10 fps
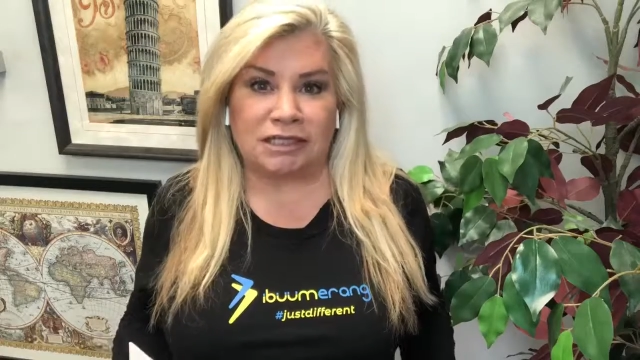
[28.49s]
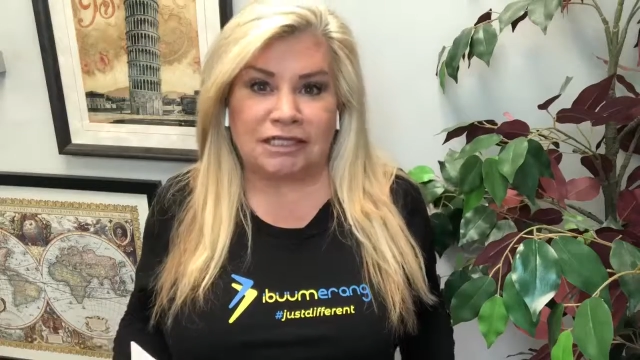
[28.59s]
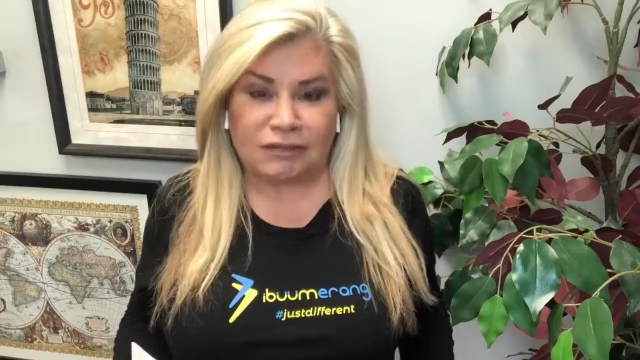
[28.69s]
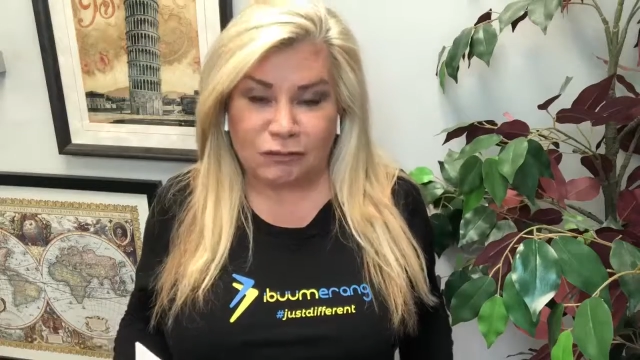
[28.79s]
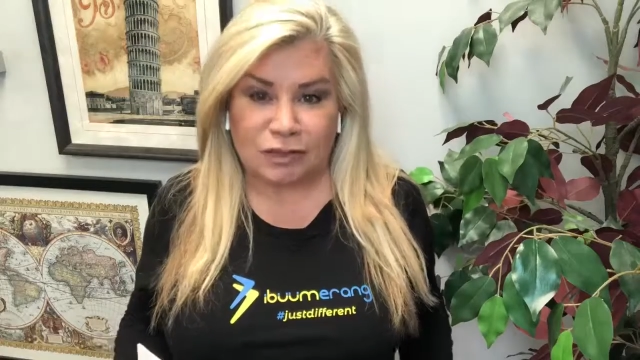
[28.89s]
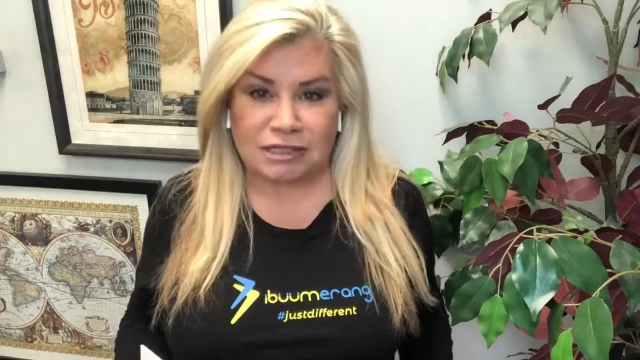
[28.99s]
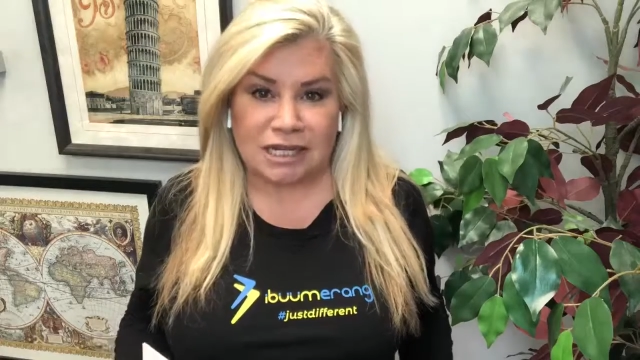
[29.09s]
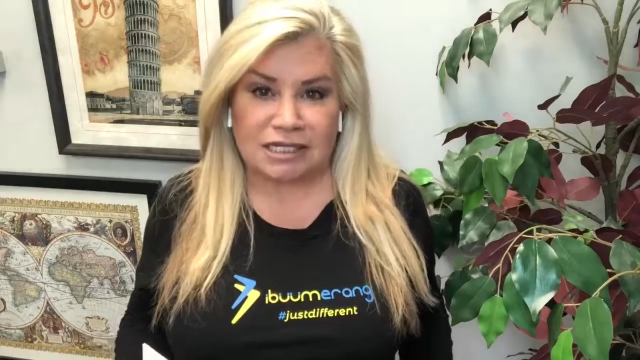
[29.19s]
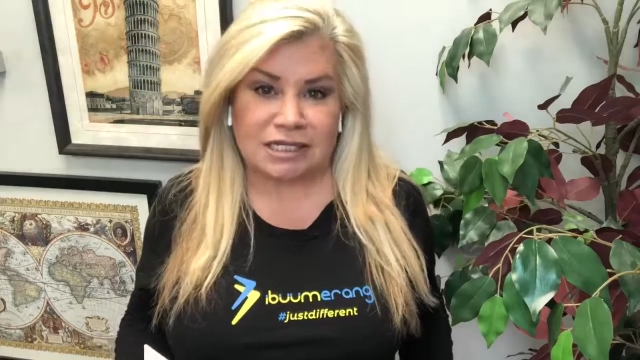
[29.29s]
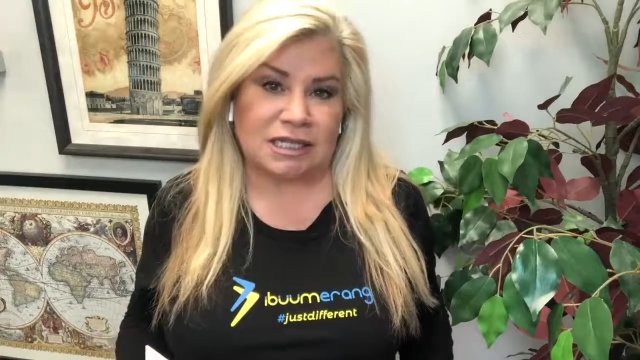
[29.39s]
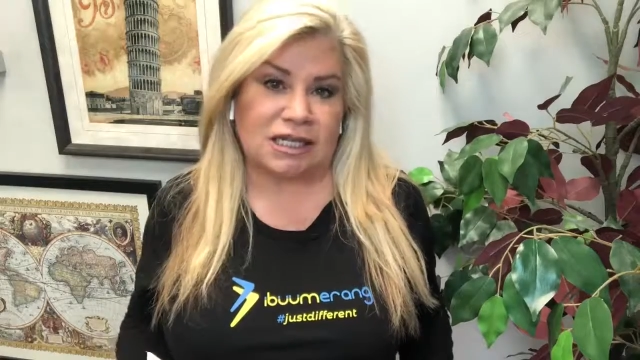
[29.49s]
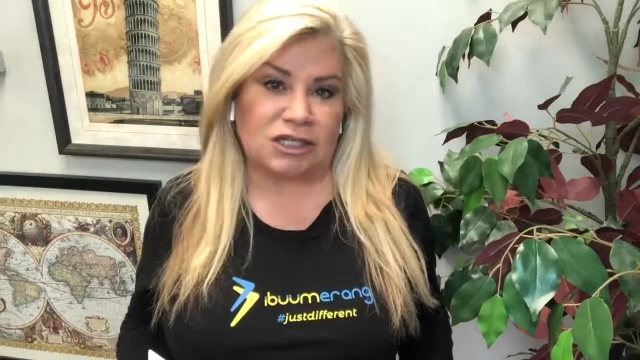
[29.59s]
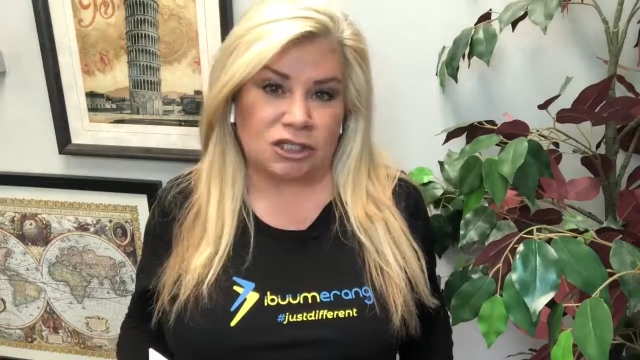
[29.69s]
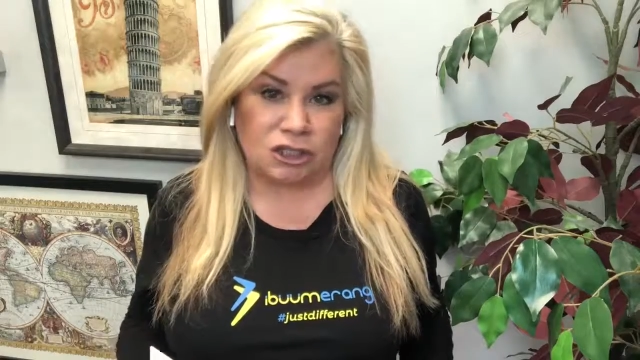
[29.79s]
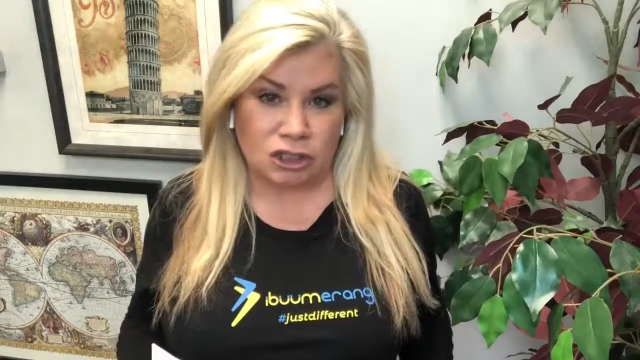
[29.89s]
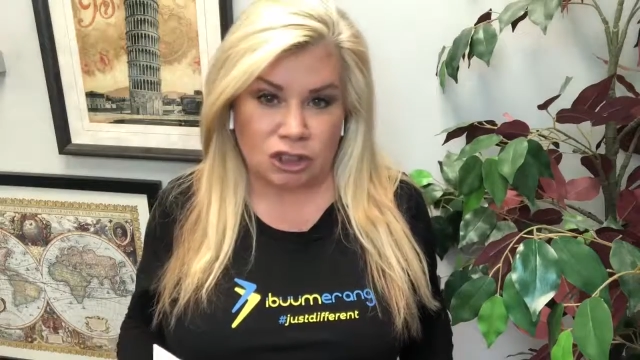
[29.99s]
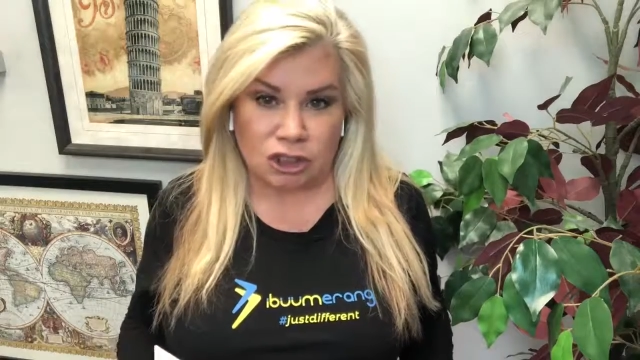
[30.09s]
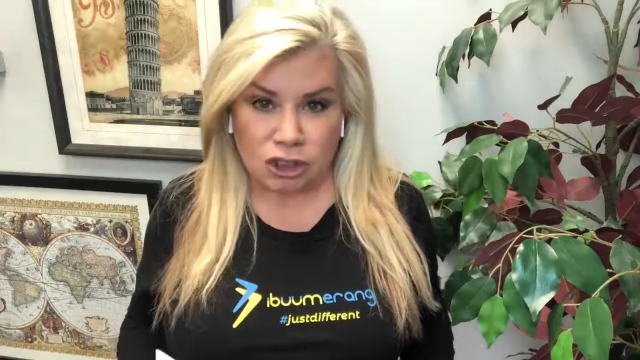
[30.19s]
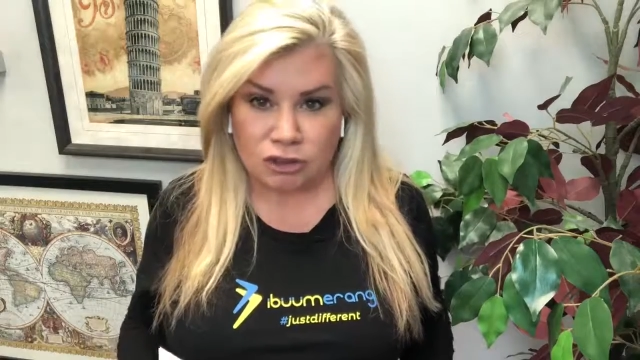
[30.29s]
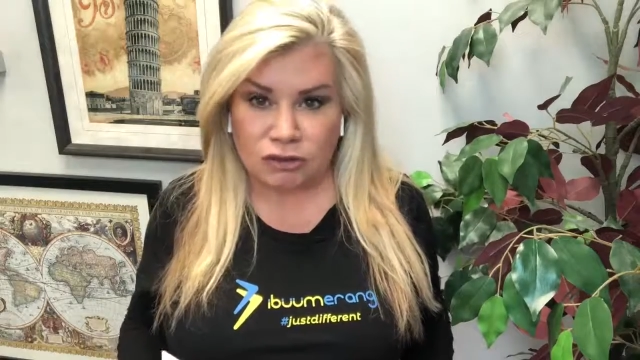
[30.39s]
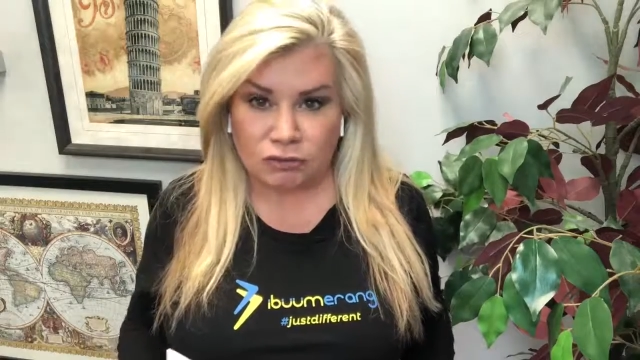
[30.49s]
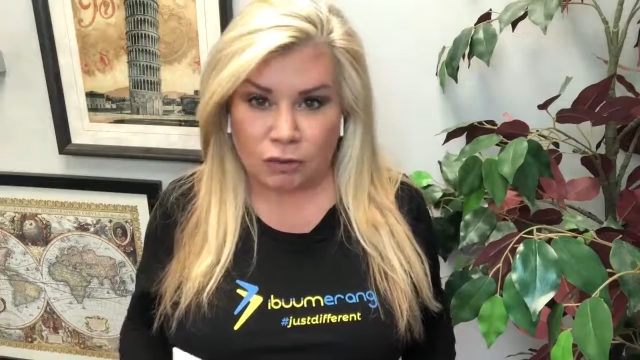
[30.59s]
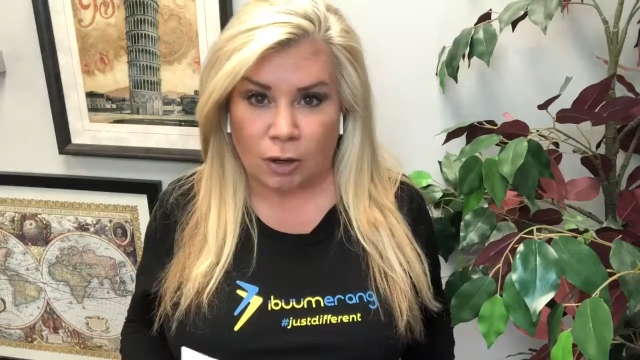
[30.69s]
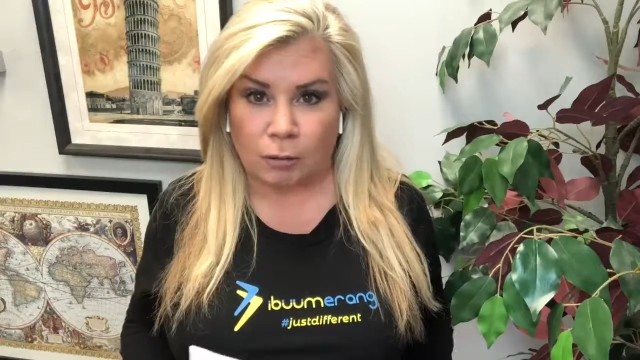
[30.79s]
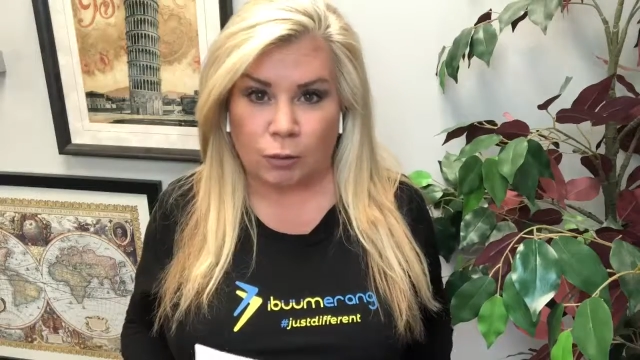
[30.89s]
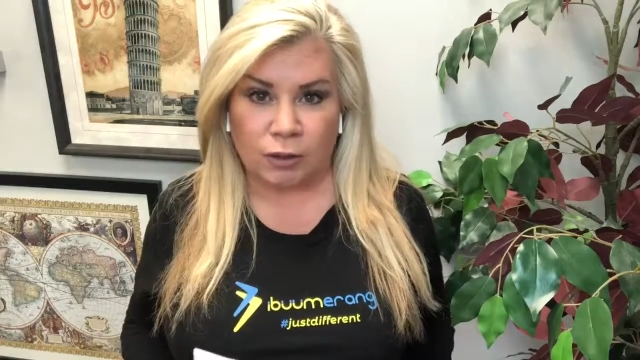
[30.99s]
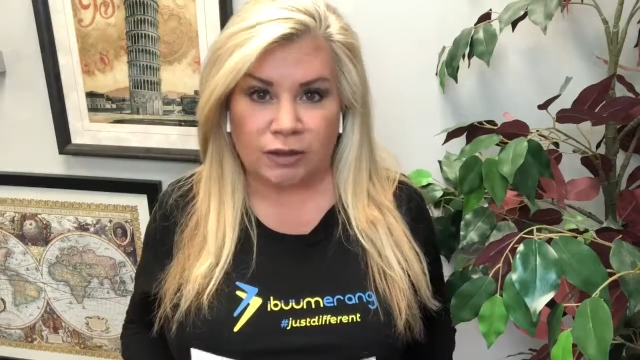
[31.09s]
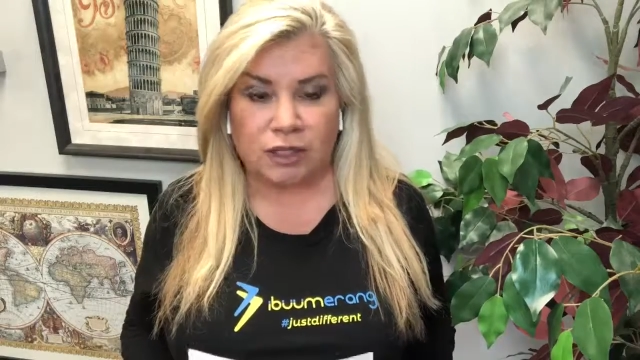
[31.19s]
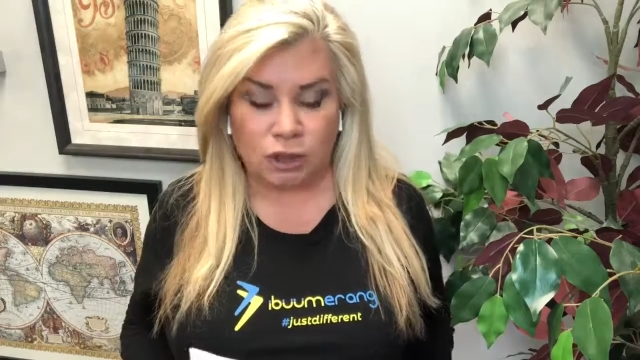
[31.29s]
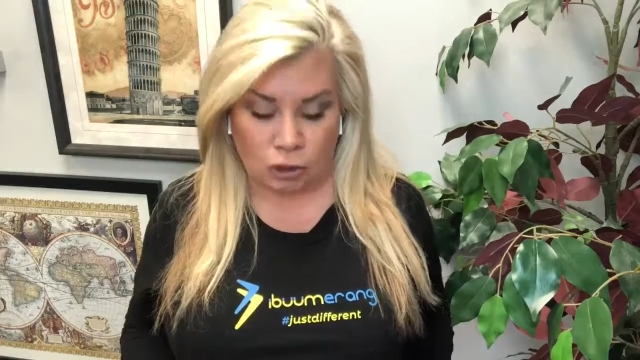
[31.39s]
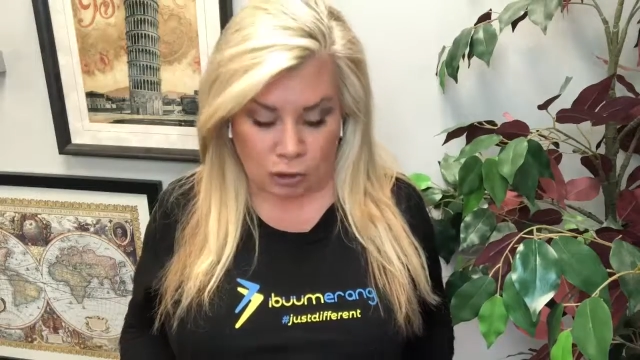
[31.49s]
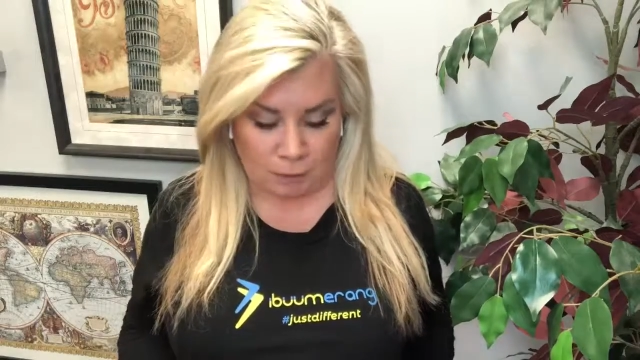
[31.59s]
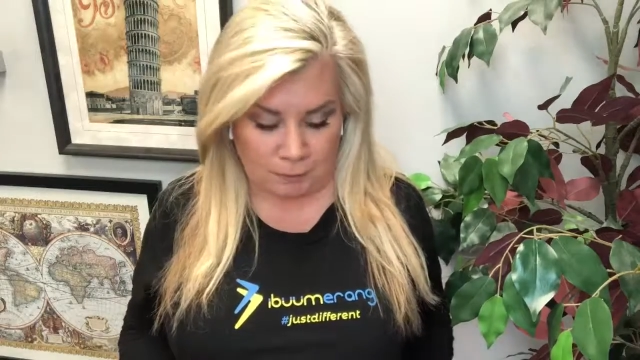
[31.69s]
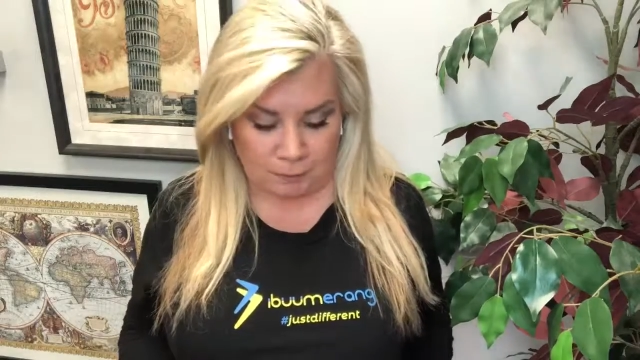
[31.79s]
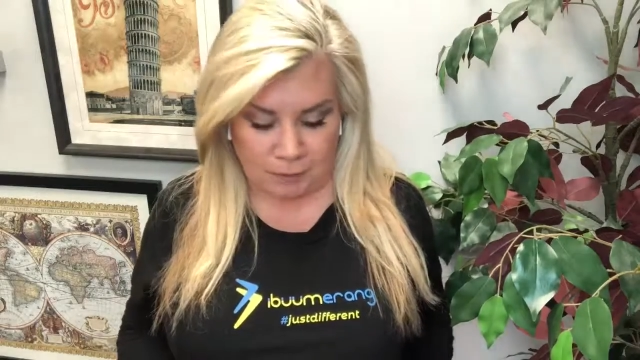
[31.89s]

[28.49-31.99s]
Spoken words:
different destinations to choose from within Europe.